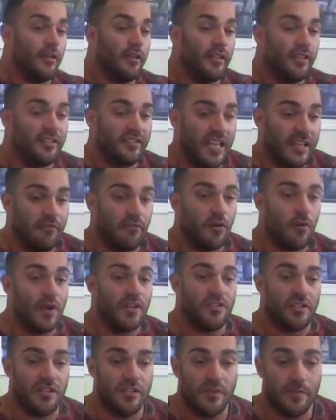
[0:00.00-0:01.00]
your secret
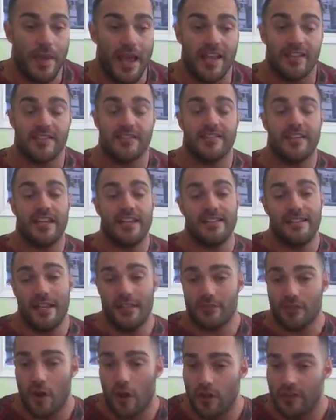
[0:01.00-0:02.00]
questions, personal
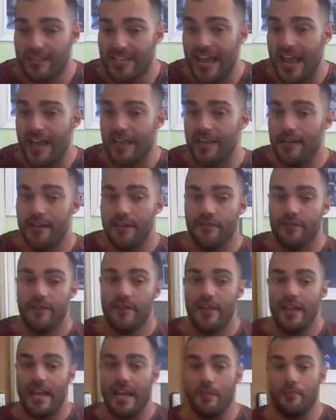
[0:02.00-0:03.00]
details,
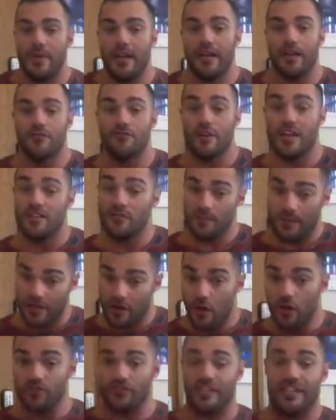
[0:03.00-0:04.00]
alternative email address,
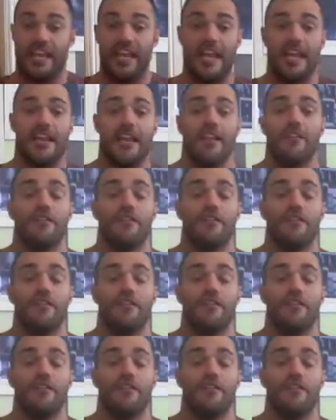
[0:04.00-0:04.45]
because again,